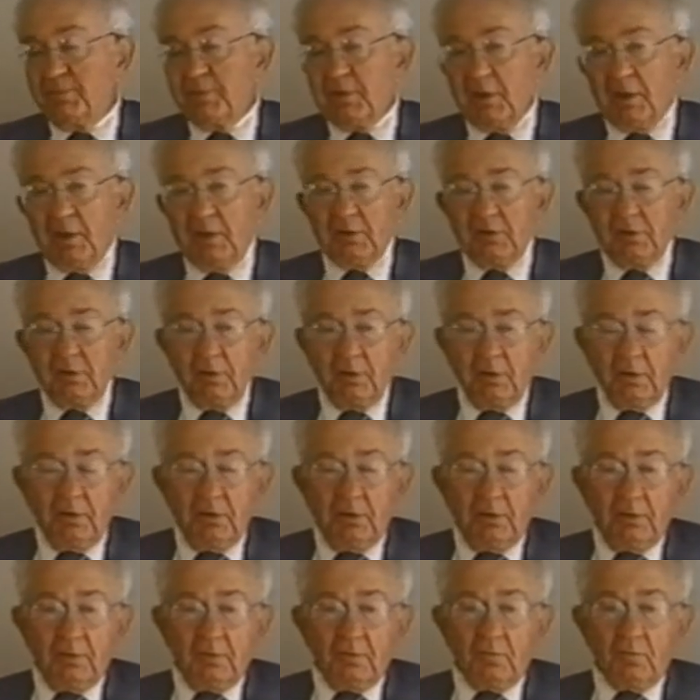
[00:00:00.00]
and
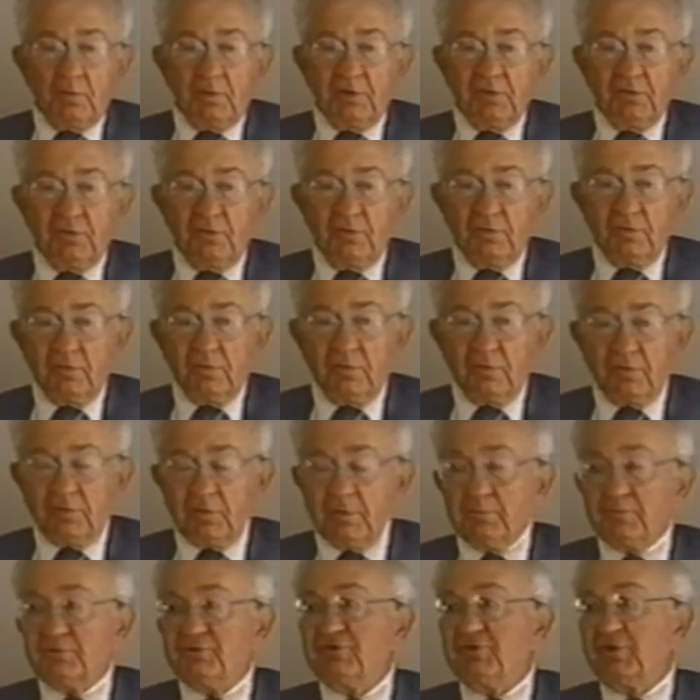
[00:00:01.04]
with some
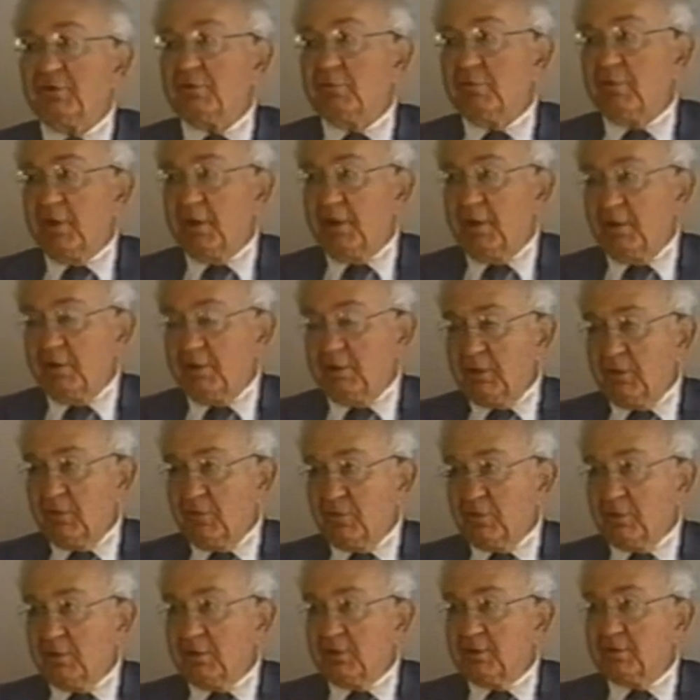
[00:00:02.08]
generalities,
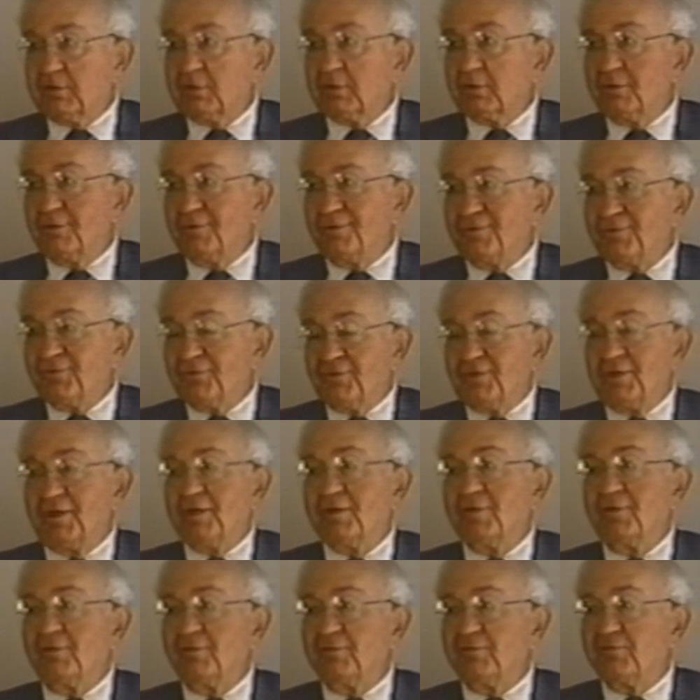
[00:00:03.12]
and let the courts
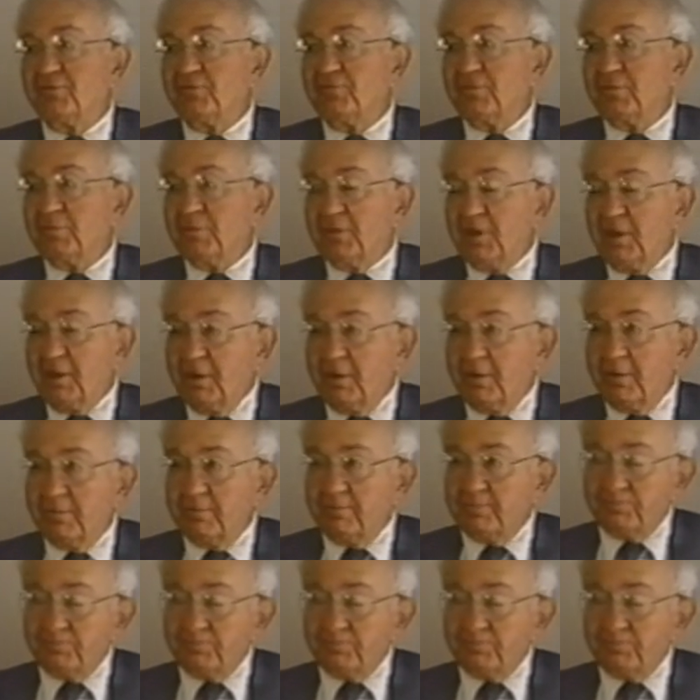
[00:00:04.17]
take over from there.